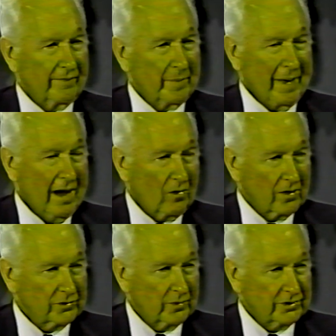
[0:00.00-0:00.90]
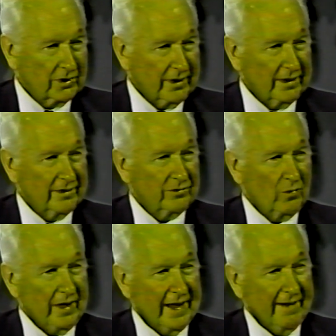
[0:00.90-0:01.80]
of the powers which are his, and
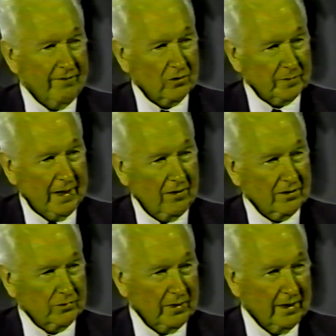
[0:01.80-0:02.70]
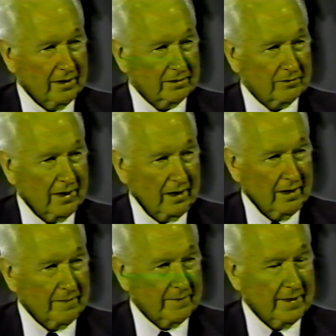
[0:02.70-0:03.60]
we have those powers within us right
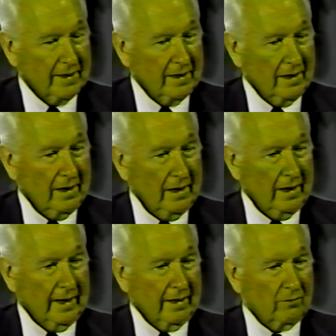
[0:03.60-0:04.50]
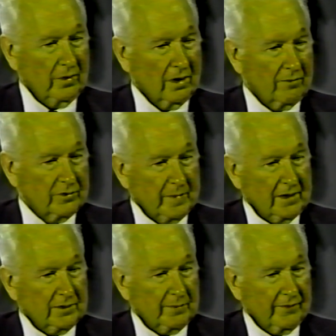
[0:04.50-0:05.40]
now, and we are
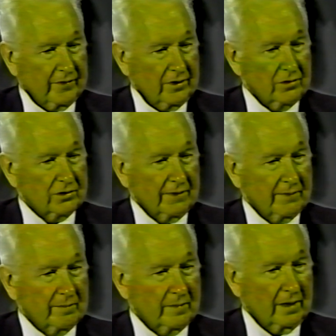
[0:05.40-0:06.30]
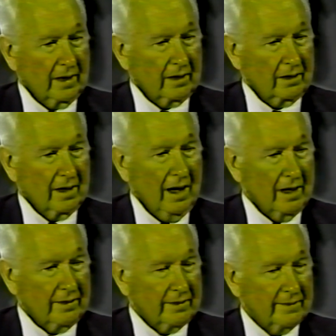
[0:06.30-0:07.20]
responsible for the use of them. And
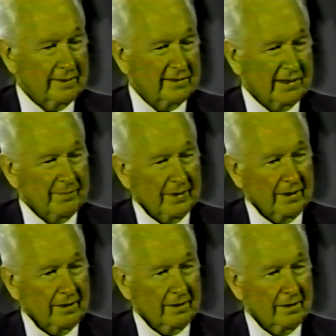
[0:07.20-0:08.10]
God simply,